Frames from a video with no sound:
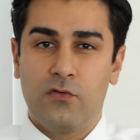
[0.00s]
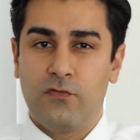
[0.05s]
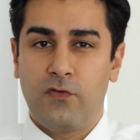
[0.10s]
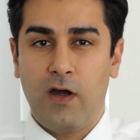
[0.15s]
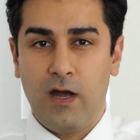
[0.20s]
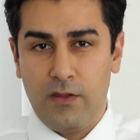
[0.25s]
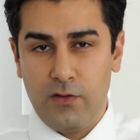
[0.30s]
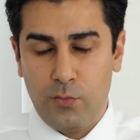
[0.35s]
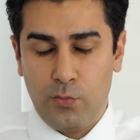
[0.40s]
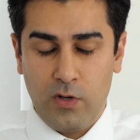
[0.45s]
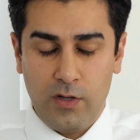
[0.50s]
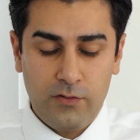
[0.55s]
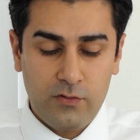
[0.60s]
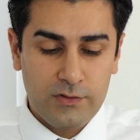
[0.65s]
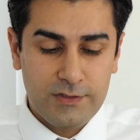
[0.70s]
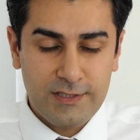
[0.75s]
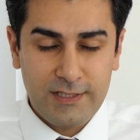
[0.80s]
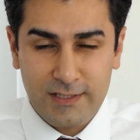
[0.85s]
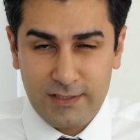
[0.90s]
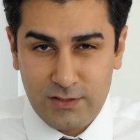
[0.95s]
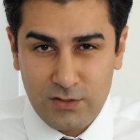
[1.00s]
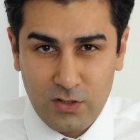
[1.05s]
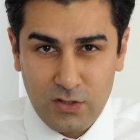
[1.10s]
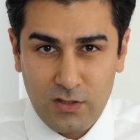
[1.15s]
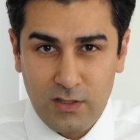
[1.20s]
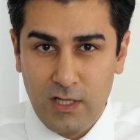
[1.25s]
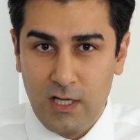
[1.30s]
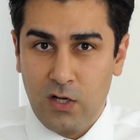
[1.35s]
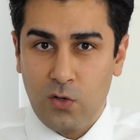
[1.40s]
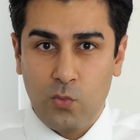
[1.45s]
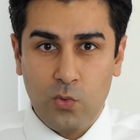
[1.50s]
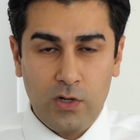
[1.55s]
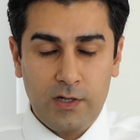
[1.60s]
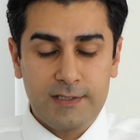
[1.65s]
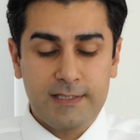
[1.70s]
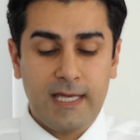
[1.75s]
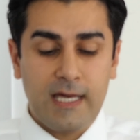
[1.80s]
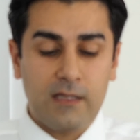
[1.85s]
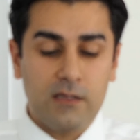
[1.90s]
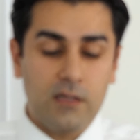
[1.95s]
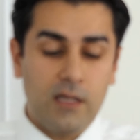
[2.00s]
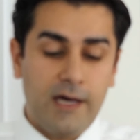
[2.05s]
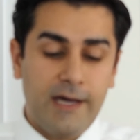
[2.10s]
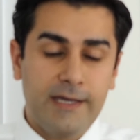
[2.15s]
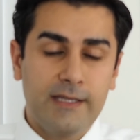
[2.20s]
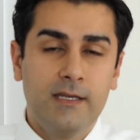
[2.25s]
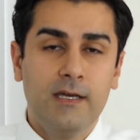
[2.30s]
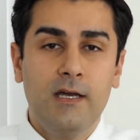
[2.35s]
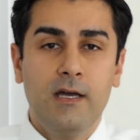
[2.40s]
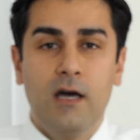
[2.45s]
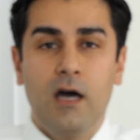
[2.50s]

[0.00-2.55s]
father, brother, and sister? Where is that line?